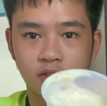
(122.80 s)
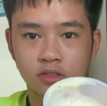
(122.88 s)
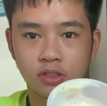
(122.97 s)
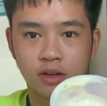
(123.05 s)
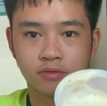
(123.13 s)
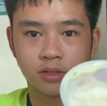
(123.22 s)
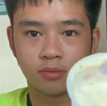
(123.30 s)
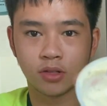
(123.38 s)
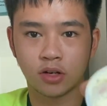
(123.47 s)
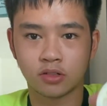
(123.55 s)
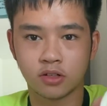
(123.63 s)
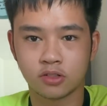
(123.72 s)
also have some
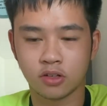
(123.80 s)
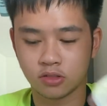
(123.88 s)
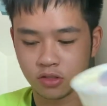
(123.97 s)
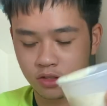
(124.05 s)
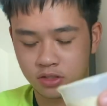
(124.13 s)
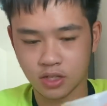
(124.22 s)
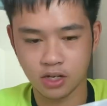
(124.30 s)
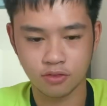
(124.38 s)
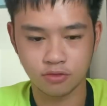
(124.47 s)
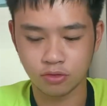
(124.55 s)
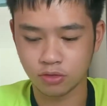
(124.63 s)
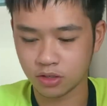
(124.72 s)
tartar sauce on the side
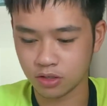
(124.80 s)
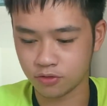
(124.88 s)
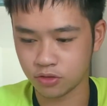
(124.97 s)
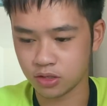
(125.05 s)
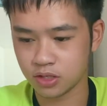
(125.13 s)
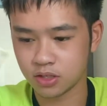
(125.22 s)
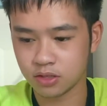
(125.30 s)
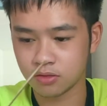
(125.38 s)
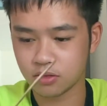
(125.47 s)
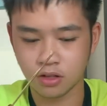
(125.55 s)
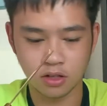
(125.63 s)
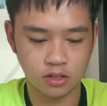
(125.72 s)
if you need it.
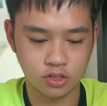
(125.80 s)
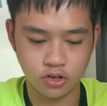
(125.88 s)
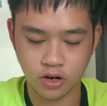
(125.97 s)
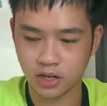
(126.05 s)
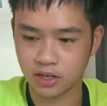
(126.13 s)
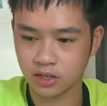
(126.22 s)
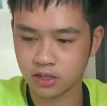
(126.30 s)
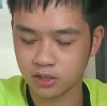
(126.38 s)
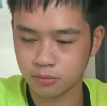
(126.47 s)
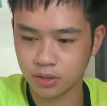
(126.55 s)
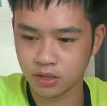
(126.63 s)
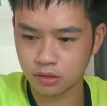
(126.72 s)
I'll try a little
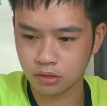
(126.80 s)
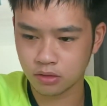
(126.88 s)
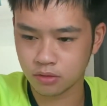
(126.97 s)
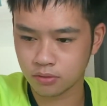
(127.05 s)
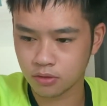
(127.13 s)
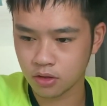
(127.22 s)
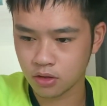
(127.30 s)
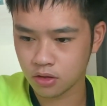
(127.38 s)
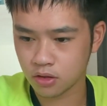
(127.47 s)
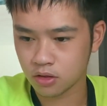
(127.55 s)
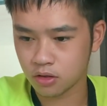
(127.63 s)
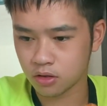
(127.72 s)
bit
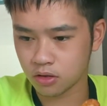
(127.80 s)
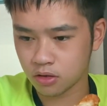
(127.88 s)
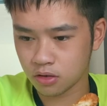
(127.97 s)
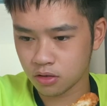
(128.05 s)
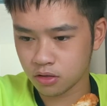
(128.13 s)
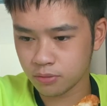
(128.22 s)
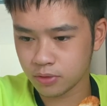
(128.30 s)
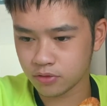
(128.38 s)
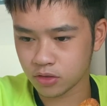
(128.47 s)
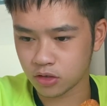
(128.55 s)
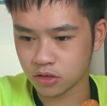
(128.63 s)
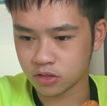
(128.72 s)
of tartar